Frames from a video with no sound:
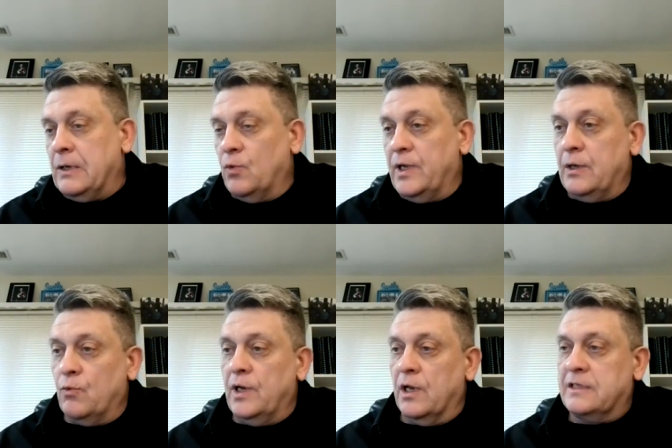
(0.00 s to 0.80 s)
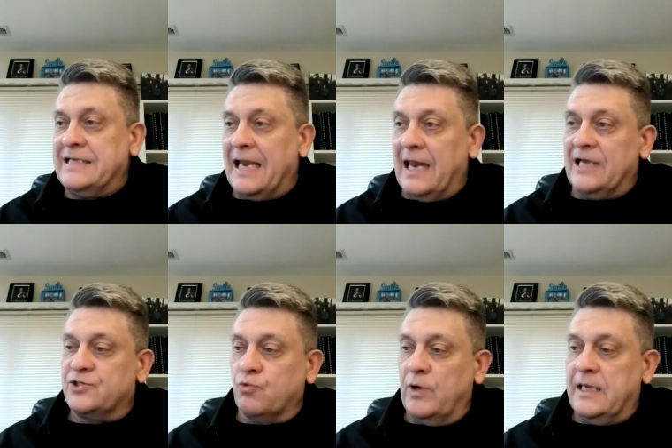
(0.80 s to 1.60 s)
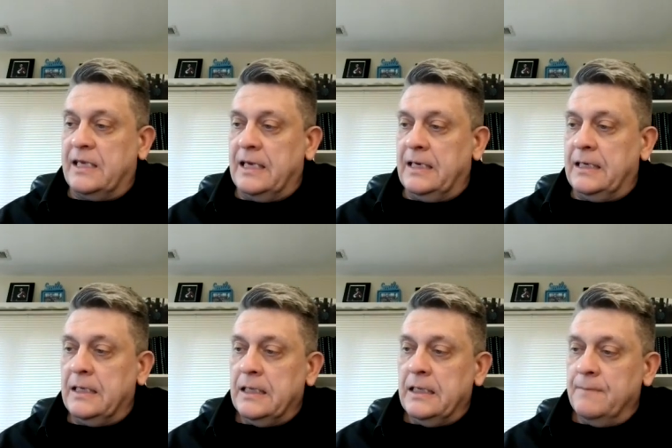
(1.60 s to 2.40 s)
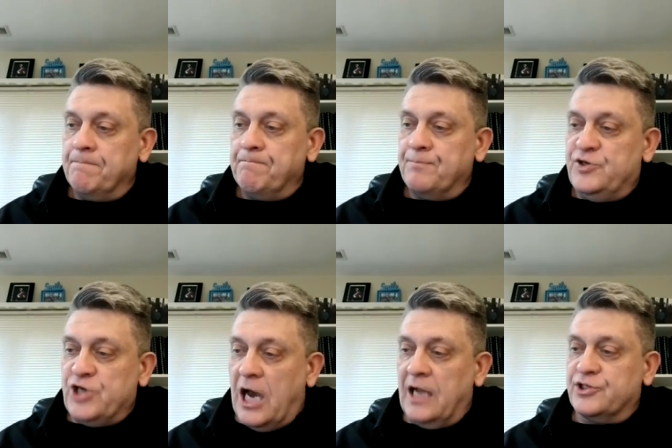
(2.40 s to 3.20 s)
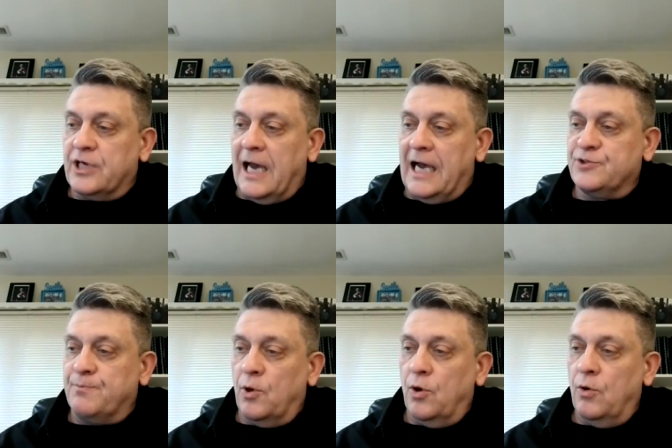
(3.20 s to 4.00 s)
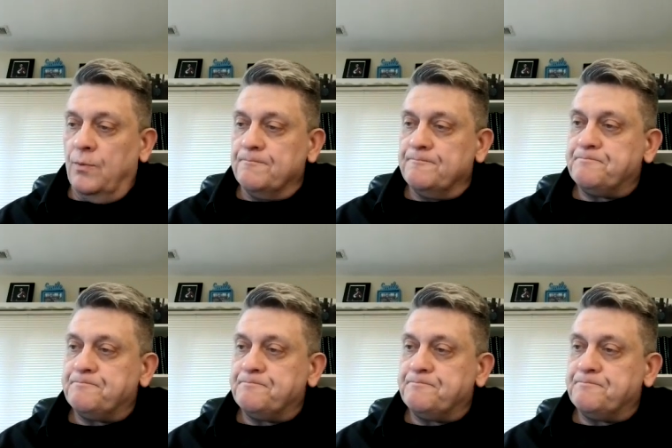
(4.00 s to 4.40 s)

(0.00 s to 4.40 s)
we looked at last week in John's Gospel